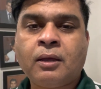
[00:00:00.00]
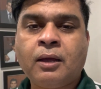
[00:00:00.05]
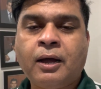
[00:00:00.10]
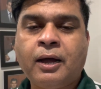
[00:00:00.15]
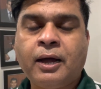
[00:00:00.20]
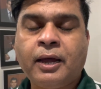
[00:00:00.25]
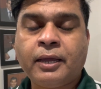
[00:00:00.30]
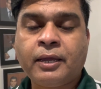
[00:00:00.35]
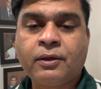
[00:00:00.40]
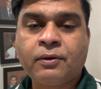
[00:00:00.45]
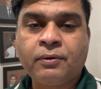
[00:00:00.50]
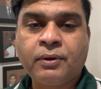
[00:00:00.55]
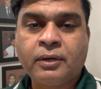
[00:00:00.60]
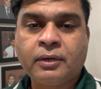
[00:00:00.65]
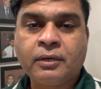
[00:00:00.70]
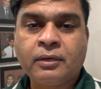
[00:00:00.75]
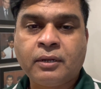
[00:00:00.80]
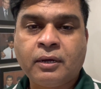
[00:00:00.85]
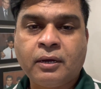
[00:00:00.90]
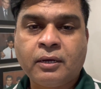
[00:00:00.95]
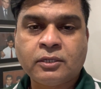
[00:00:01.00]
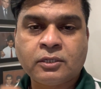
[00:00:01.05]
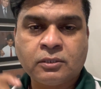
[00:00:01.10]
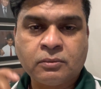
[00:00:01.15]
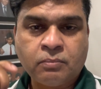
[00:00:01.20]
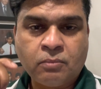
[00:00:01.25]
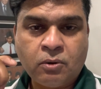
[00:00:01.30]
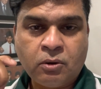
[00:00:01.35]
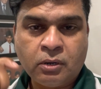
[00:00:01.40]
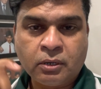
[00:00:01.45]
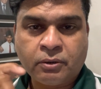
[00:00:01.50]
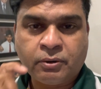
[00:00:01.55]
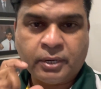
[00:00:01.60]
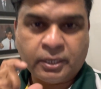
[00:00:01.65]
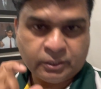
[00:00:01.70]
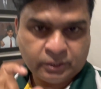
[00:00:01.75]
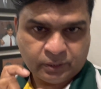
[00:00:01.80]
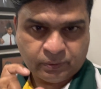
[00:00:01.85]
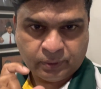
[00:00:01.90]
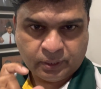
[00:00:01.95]
I created a small
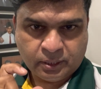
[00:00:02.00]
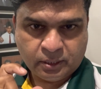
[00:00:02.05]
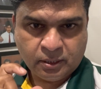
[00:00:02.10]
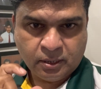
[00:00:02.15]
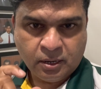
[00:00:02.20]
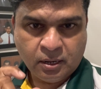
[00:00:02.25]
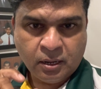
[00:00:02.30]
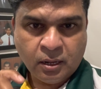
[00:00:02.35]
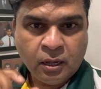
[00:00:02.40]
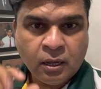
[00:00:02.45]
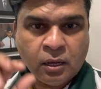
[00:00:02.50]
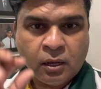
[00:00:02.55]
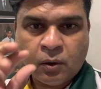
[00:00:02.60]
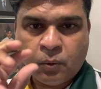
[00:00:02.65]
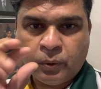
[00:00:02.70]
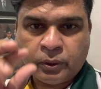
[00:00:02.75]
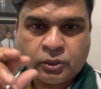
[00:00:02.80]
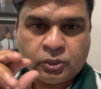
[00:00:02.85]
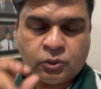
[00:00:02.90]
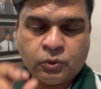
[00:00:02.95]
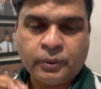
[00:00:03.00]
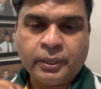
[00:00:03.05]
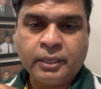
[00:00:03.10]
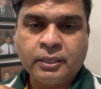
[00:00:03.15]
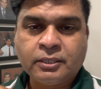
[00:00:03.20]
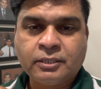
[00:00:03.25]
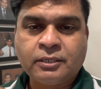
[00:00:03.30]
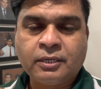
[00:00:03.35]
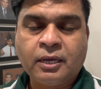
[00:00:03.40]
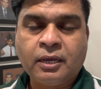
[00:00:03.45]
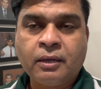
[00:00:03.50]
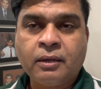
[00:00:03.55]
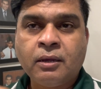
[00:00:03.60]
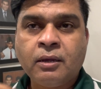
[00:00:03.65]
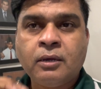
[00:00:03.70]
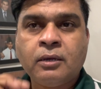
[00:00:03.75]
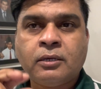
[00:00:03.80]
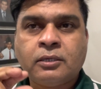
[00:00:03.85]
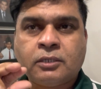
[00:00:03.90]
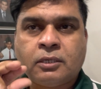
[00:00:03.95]
criteria, which you can say
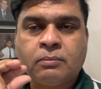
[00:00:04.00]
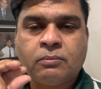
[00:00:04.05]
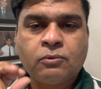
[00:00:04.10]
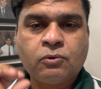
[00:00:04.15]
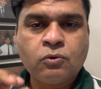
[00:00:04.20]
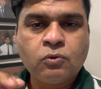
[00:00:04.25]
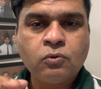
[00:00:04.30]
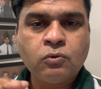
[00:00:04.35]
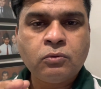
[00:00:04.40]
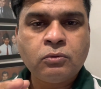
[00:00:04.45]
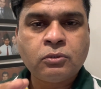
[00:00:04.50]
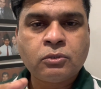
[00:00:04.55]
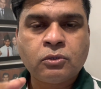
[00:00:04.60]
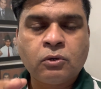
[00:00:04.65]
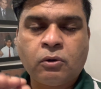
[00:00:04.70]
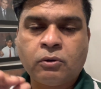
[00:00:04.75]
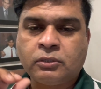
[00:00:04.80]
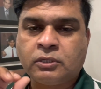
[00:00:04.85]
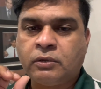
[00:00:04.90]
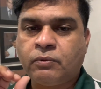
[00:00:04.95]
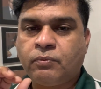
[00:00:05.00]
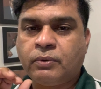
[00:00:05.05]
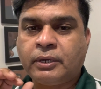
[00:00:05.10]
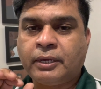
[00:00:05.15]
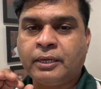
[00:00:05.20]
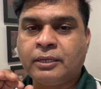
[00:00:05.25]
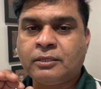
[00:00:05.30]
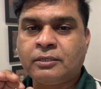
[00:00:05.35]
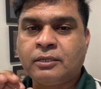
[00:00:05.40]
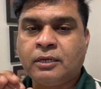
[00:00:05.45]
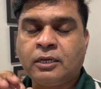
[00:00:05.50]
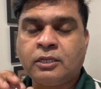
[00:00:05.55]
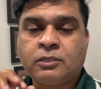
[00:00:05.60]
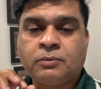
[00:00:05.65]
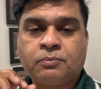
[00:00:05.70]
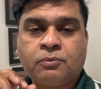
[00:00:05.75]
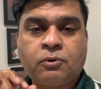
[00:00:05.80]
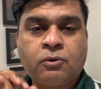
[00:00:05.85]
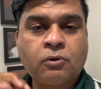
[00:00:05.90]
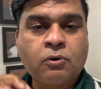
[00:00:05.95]
some rules, or someone can say is
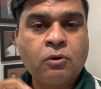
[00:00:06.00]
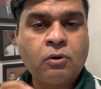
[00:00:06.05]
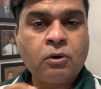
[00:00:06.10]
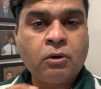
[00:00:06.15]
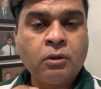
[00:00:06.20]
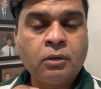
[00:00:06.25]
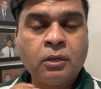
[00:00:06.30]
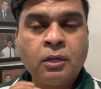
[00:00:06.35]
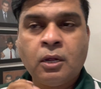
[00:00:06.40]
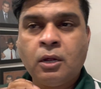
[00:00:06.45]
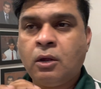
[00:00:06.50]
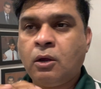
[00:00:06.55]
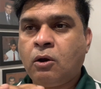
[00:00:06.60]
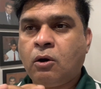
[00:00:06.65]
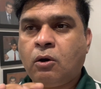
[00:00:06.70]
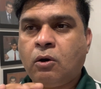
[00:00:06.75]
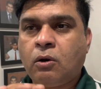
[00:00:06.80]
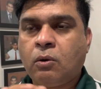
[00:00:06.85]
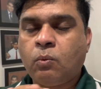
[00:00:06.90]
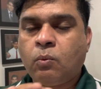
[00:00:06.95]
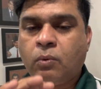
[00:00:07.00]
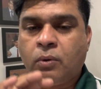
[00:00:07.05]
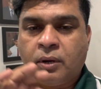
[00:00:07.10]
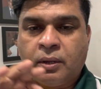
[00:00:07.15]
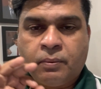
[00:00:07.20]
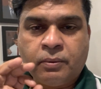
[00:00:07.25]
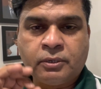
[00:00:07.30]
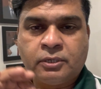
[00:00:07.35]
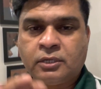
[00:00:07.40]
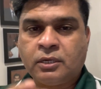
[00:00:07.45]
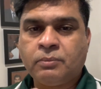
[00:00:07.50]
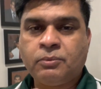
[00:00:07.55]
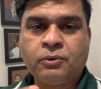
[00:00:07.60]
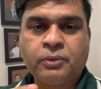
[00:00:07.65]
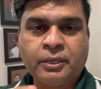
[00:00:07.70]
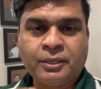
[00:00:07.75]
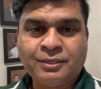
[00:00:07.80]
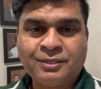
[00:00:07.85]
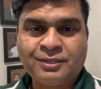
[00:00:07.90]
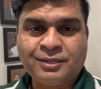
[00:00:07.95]
protocol, or whatever term you
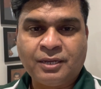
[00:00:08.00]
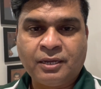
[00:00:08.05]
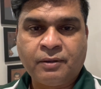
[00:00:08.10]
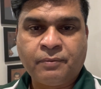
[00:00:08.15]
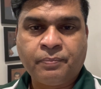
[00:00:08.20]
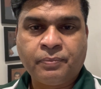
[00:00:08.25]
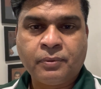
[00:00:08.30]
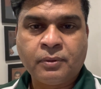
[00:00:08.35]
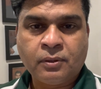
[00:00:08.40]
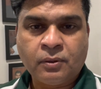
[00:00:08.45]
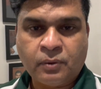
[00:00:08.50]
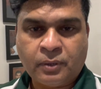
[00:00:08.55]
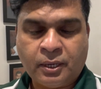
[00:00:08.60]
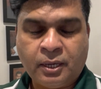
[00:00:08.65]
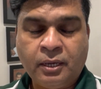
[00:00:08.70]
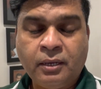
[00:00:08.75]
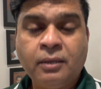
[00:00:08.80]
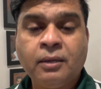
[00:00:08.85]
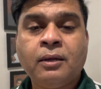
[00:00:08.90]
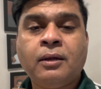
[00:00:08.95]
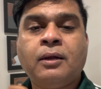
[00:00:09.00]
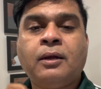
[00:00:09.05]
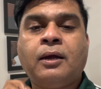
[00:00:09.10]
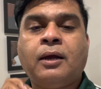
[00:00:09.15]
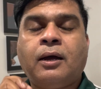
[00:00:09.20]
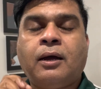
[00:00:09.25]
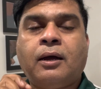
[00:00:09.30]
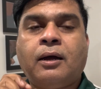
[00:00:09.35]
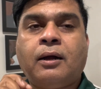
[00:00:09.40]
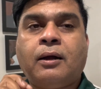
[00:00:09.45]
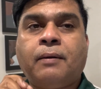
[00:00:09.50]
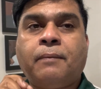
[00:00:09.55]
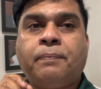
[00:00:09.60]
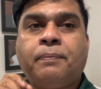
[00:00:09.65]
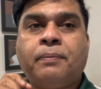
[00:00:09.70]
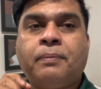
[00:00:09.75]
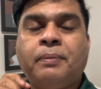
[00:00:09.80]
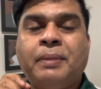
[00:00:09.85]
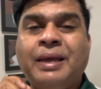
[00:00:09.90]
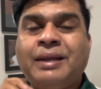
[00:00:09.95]
can say, okay?
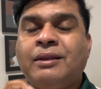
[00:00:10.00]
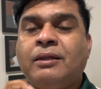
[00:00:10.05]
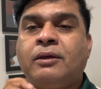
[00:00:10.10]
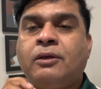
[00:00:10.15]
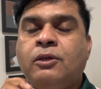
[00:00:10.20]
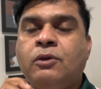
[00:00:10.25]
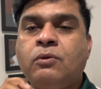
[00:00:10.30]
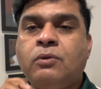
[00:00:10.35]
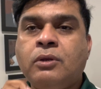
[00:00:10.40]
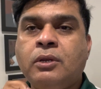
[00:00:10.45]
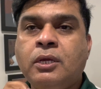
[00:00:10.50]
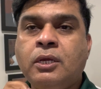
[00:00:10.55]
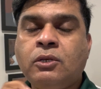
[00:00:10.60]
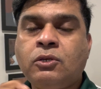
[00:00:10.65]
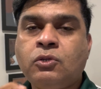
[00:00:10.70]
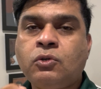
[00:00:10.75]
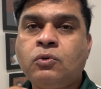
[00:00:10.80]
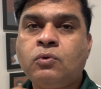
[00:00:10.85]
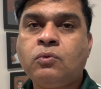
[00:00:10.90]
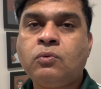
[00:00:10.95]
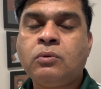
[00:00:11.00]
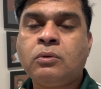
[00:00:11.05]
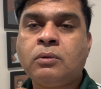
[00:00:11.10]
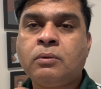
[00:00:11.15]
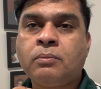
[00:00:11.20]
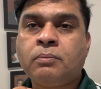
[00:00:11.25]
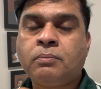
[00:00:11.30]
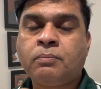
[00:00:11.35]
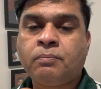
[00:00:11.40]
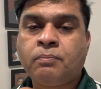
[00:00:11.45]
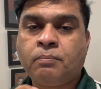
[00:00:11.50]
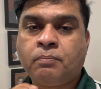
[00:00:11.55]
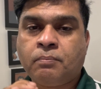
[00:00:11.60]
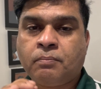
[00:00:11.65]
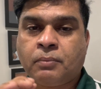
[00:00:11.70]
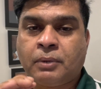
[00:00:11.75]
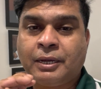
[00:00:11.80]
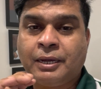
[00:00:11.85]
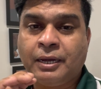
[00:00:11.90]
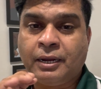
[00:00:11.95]
That you need to
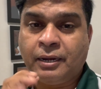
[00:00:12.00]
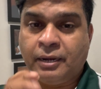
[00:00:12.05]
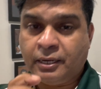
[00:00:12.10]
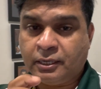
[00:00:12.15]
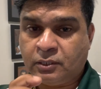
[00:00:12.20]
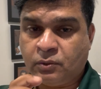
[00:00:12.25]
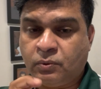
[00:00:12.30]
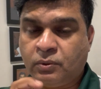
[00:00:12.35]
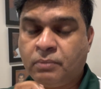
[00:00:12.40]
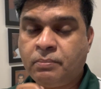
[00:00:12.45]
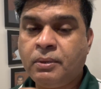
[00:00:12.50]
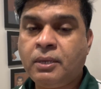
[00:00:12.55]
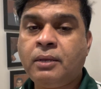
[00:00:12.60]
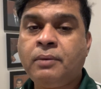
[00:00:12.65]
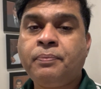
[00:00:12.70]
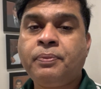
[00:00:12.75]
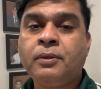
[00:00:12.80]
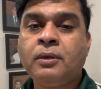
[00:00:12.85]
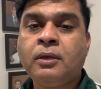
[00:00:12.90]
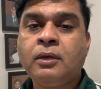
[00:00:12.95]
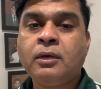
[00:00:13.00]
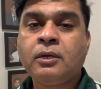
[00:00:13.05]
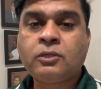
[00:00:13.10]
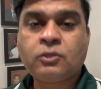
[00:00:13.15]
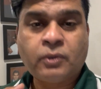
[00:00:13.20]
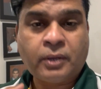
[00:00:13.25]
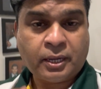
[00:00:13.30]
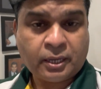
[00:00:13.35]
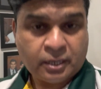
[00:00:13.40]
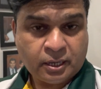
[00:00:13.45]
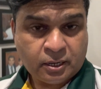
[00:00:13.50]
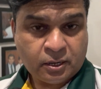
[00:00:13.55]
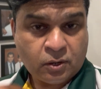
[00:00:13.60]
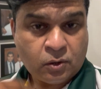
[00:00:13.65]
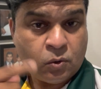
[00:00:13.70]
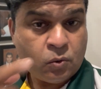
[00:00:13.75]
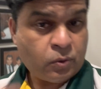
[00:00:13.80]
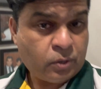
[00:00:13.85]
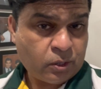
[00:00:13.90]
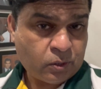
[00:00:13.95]
connect with me so I can
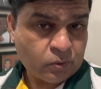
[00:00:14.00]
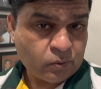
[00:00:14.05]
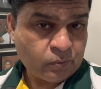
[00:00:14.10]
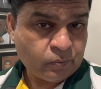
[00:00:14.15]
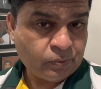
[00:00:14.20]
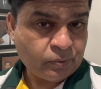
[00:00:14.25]
know you.